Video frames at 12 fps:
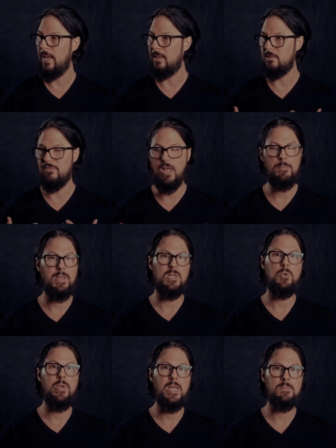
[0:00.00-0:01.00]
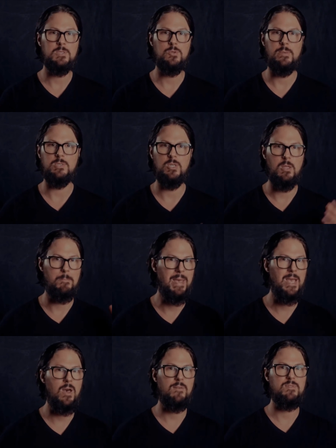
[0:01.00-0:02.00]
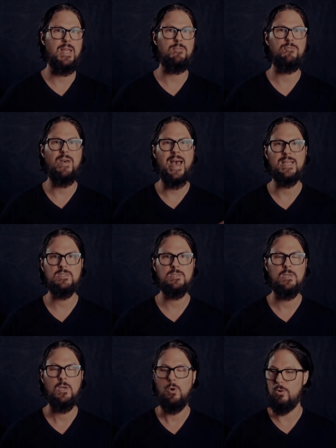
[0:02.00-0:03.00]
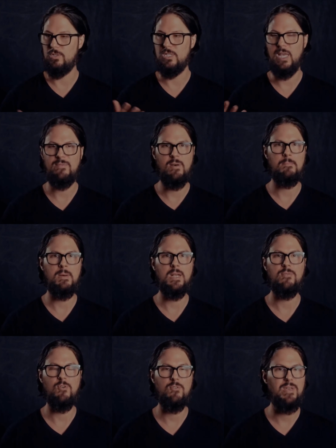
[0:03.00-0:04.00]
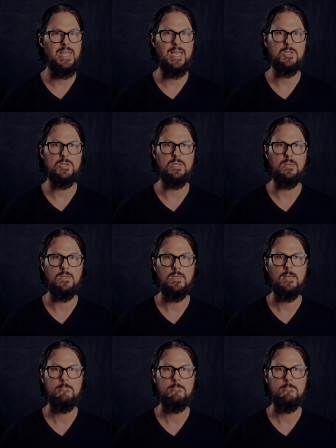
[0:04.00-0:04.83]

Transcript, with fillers: and developing a new income stream so you can pay off debt fast or save up money for a vacation.